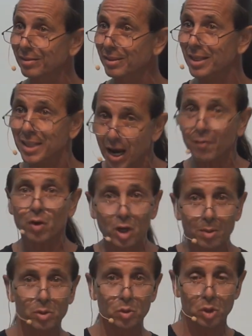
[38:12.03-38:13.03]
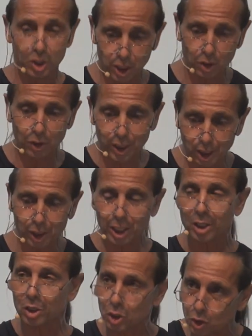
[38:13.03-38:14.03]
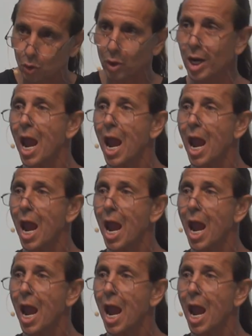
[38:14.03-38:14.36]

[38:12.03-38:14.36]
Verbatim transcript: The devil comes to steal, kill, and destroy.